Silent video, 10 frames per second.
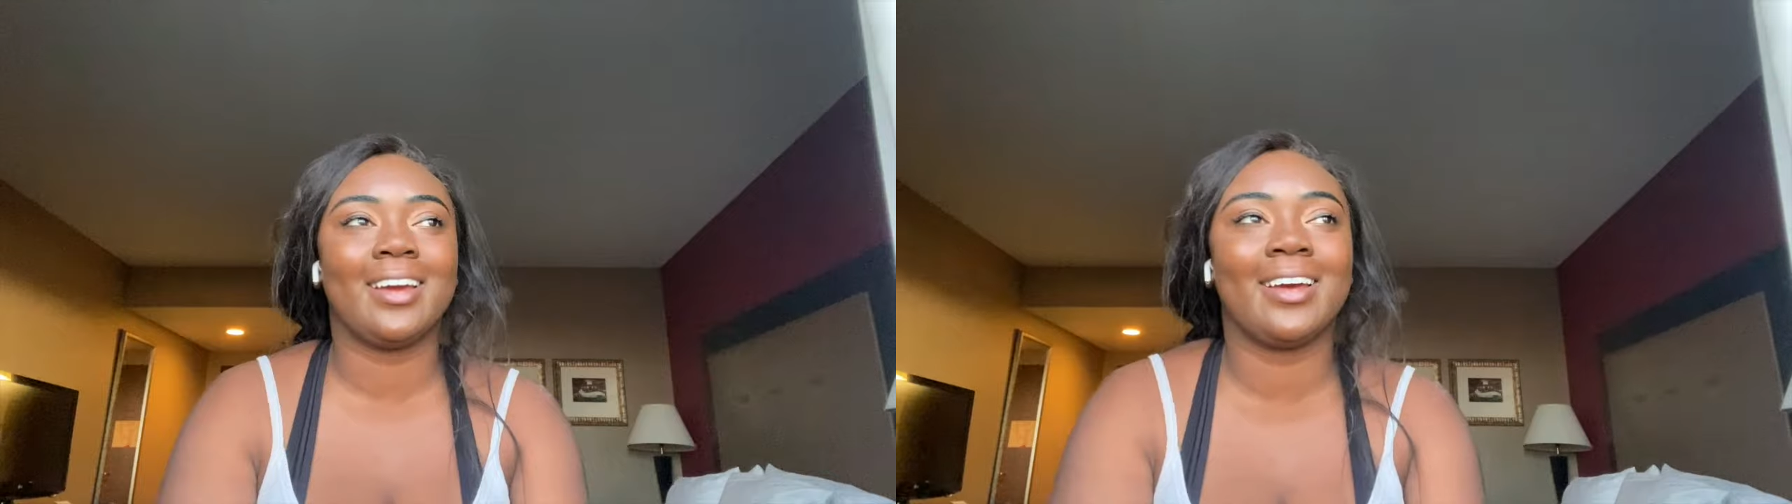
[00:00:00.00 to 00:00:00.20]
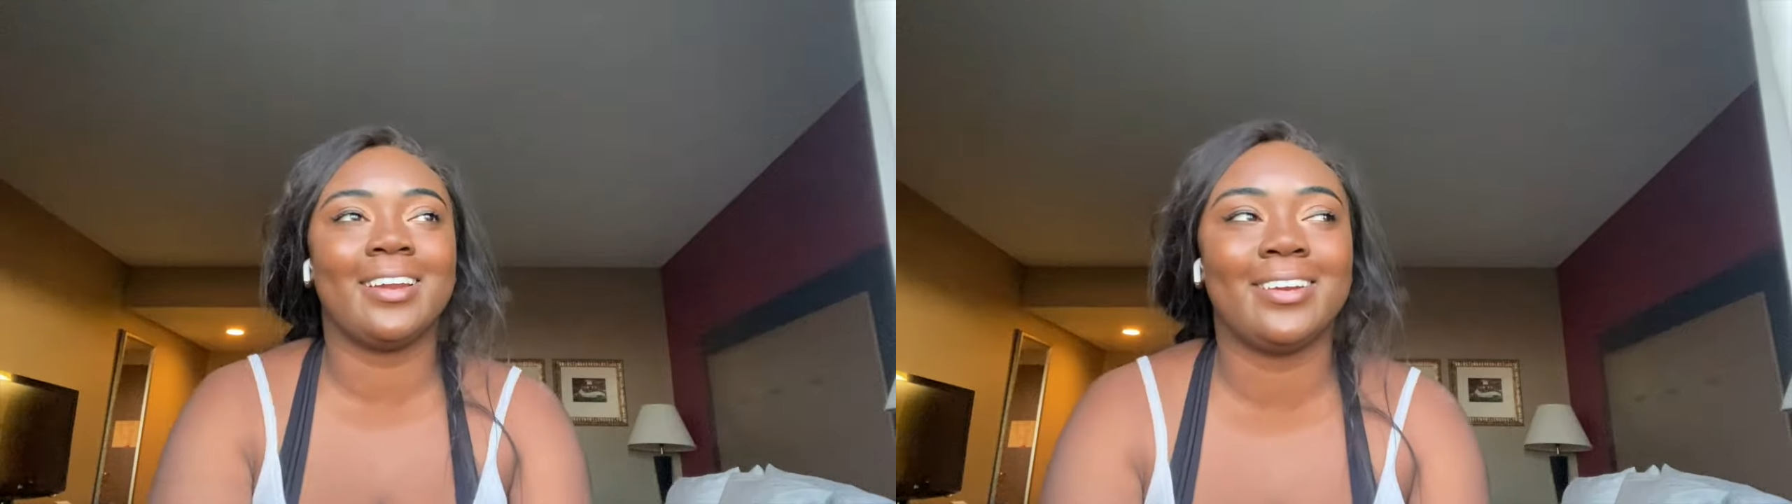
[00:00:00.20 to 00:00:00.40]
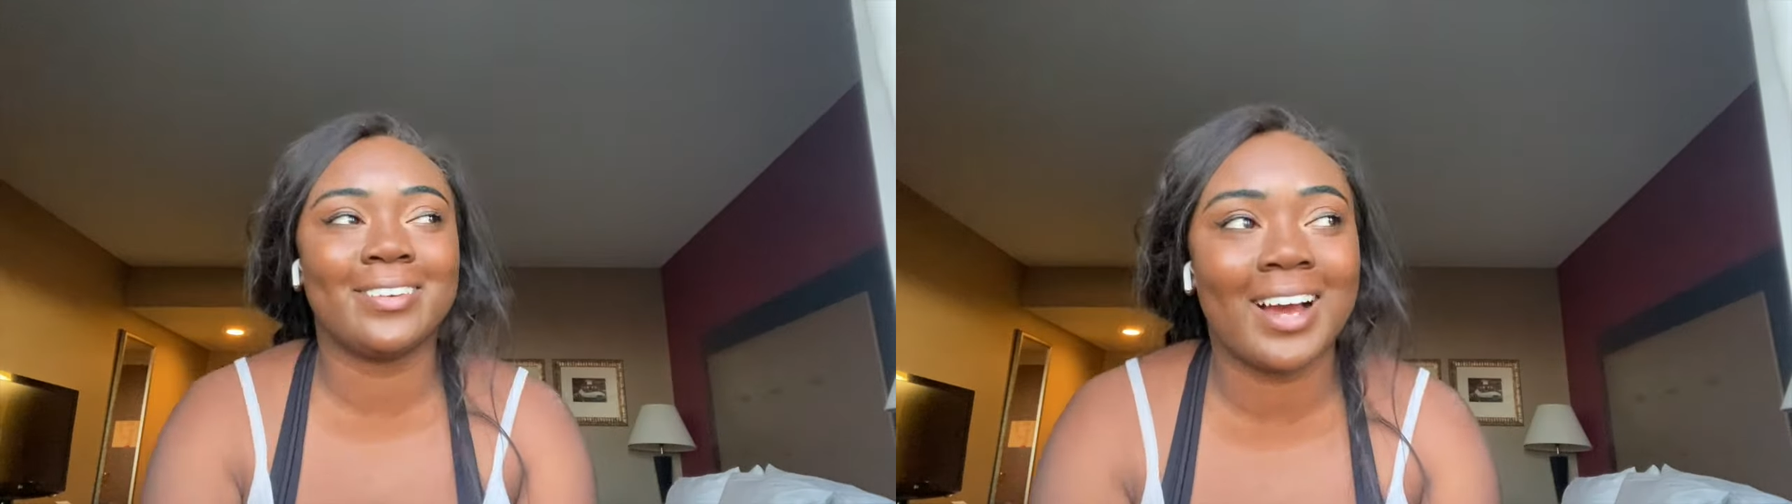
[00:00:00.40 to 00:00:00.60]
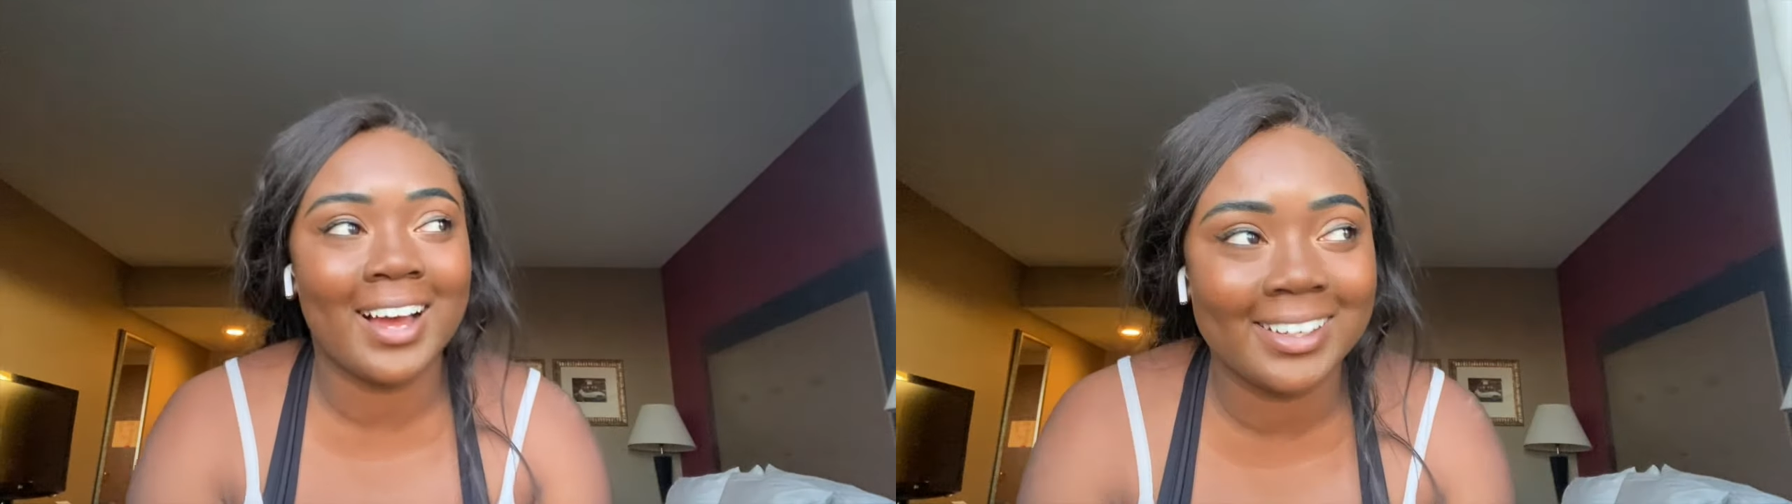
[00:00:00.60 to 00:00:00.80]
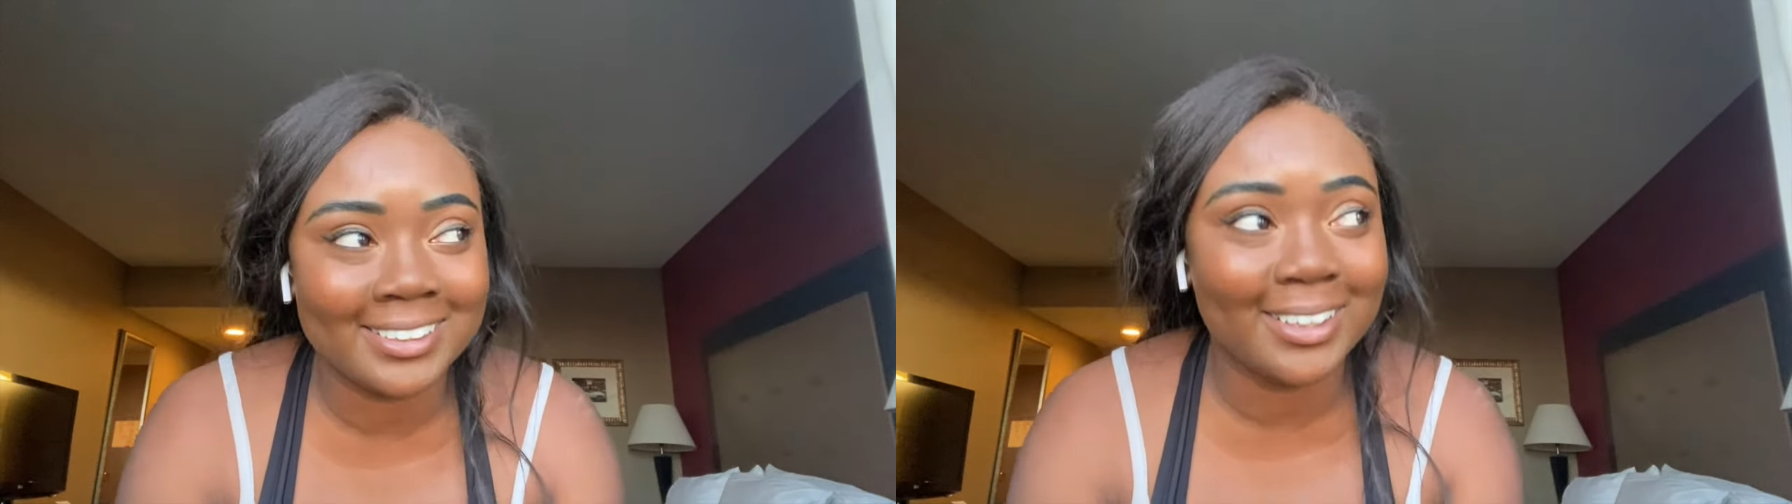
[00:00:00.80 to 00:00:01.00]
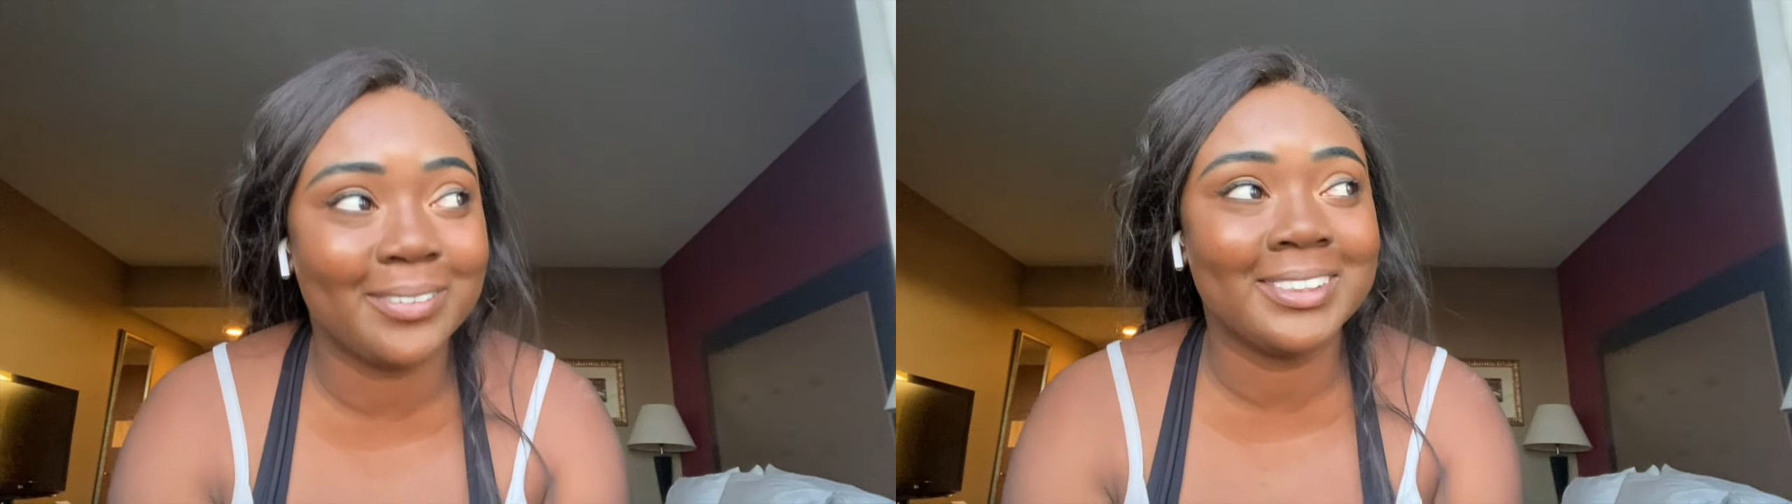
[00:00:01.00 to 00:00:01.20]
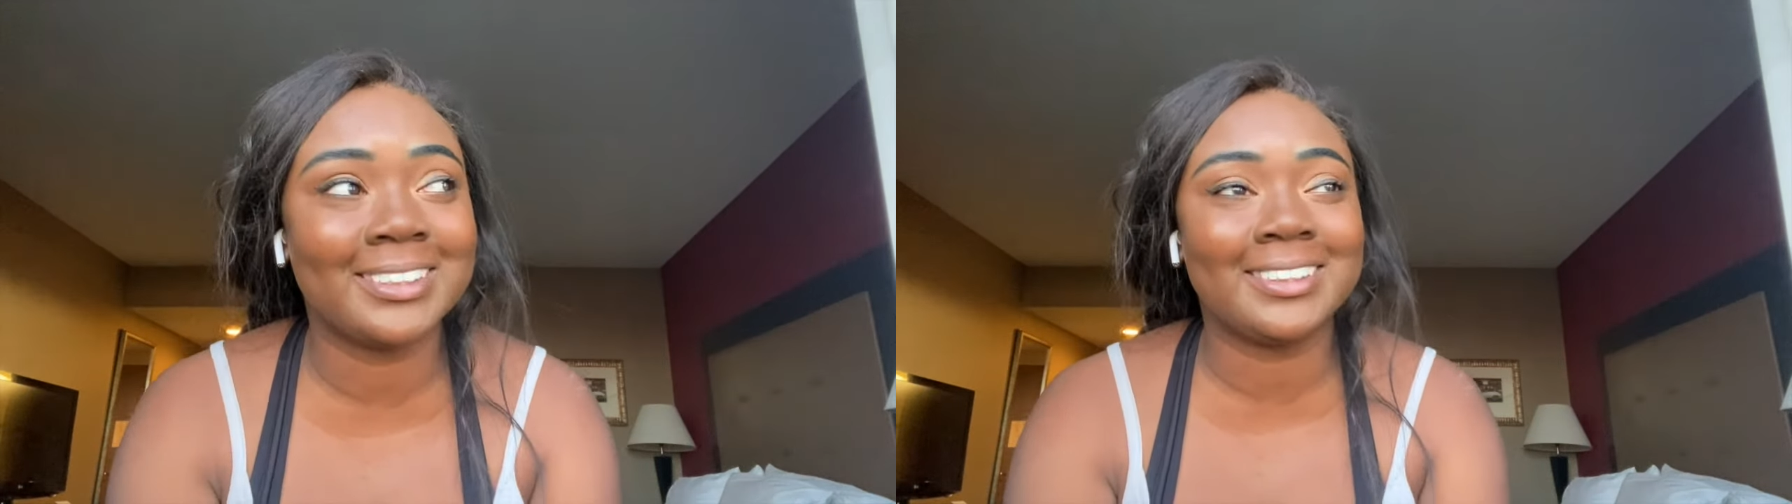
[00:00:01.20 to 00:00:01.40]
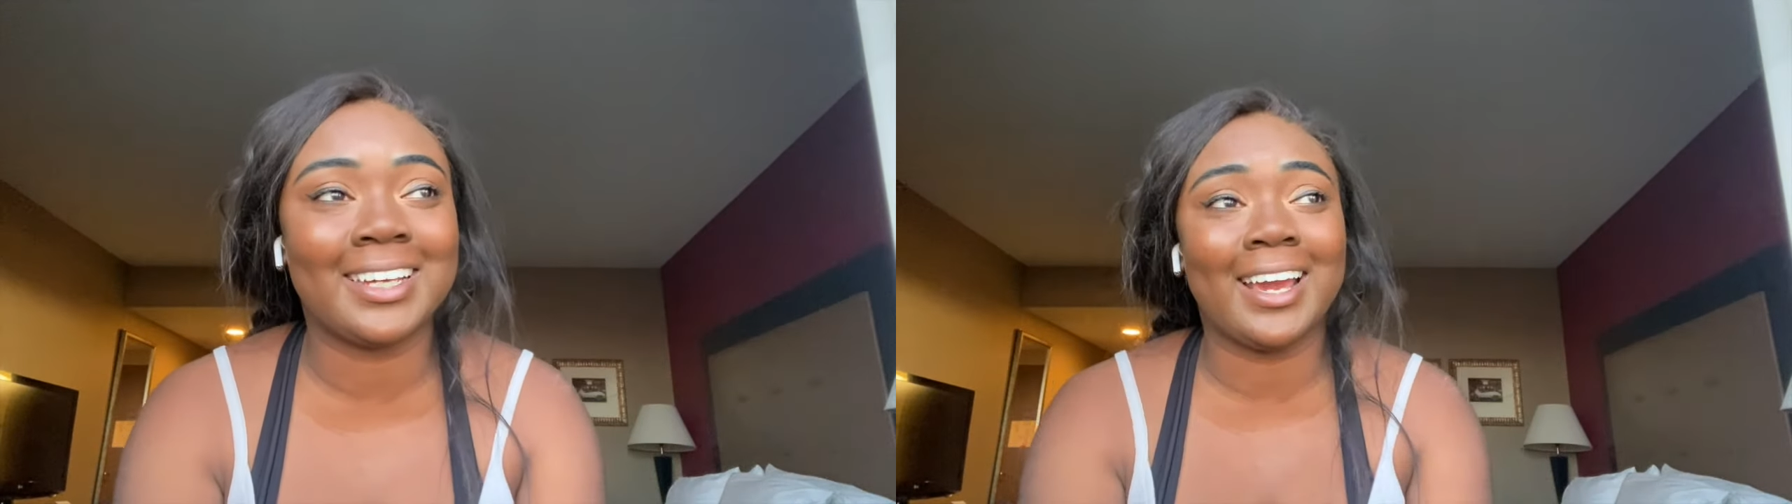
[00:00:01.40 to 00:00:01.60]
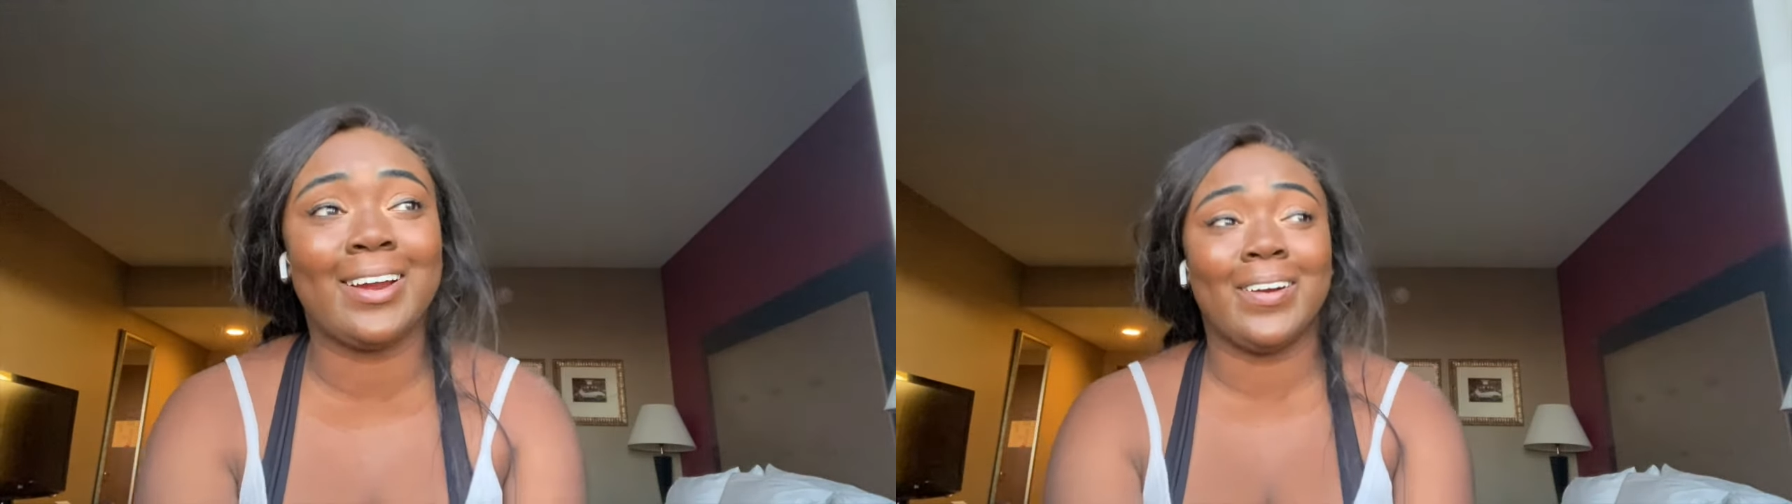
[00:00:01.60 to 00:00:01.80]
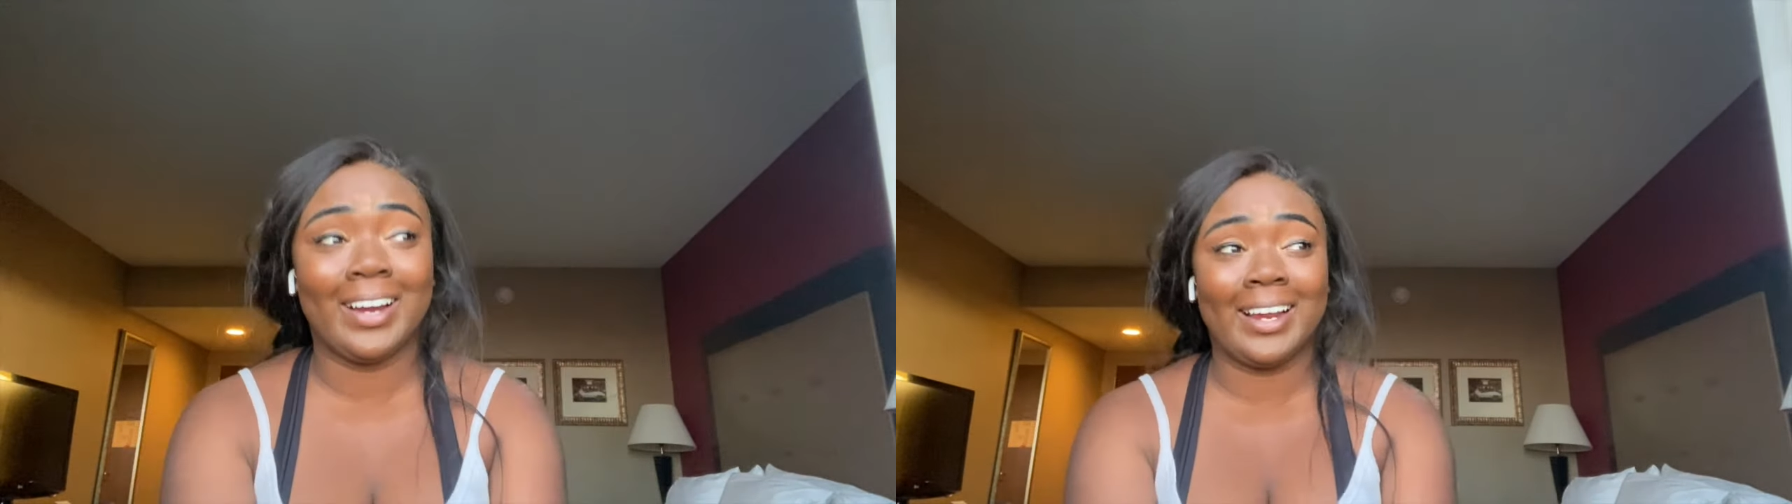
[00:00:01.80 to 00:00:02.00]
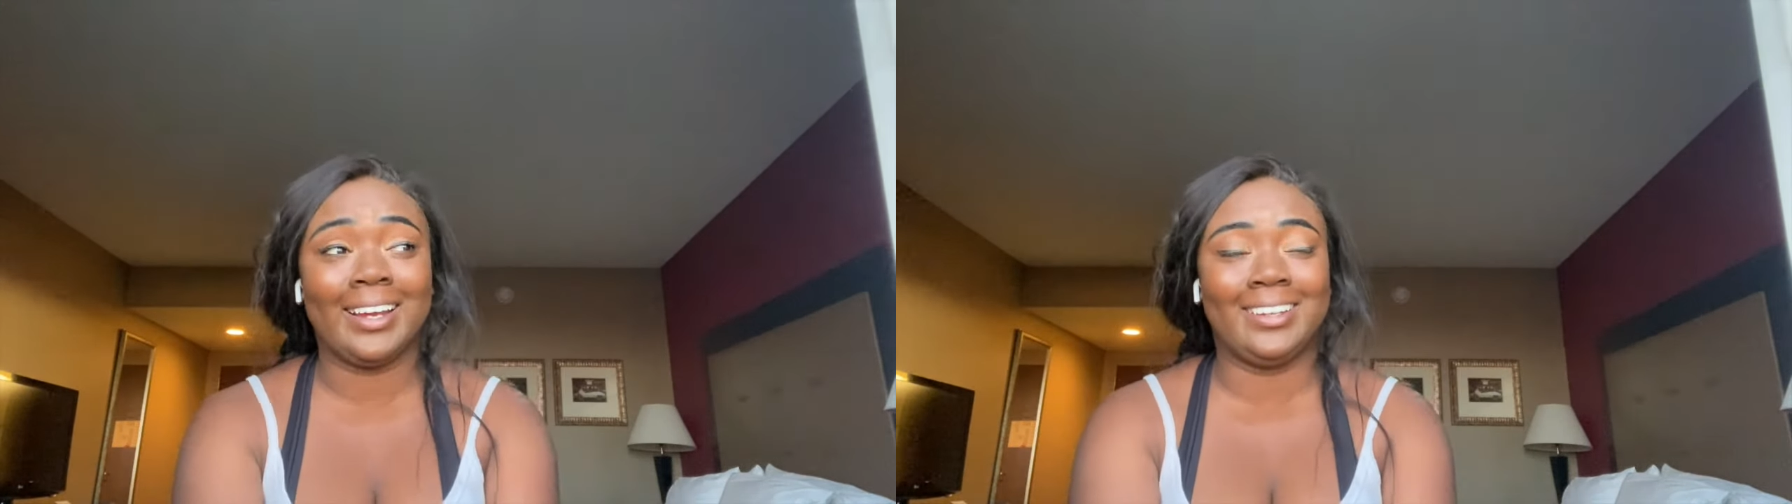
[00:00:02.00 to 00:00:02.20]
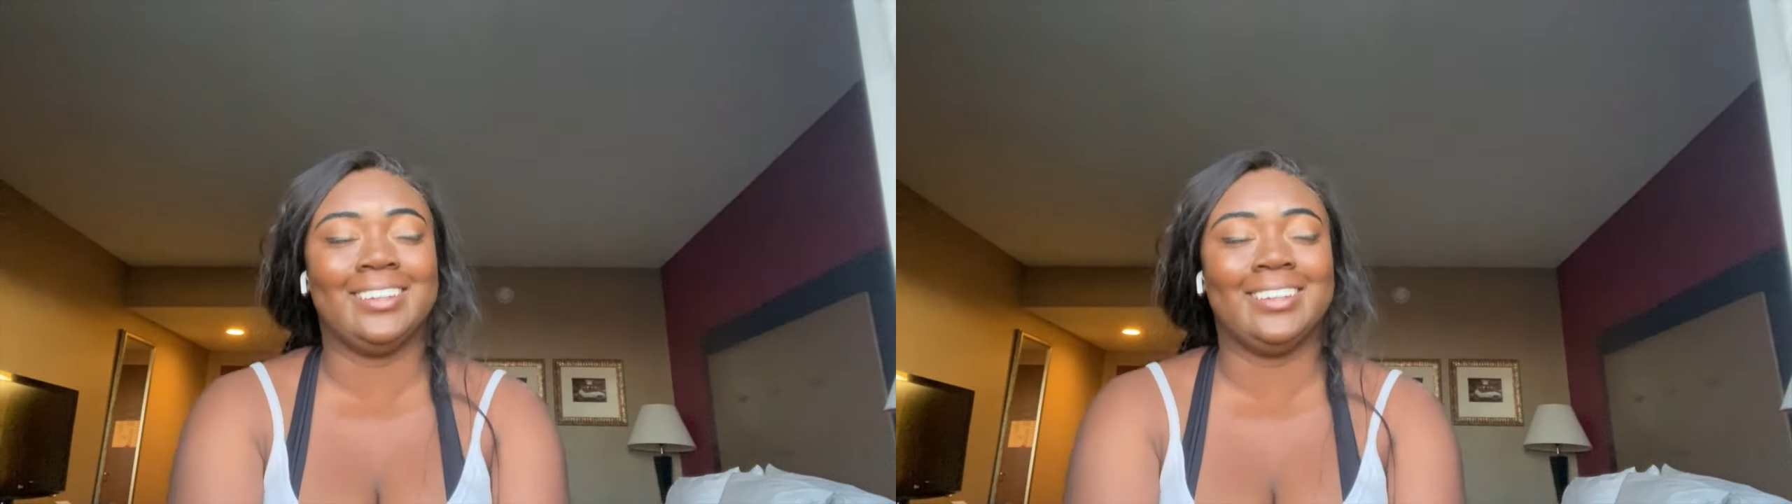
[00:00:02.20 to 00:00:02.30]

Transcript: and you guys, it was scary.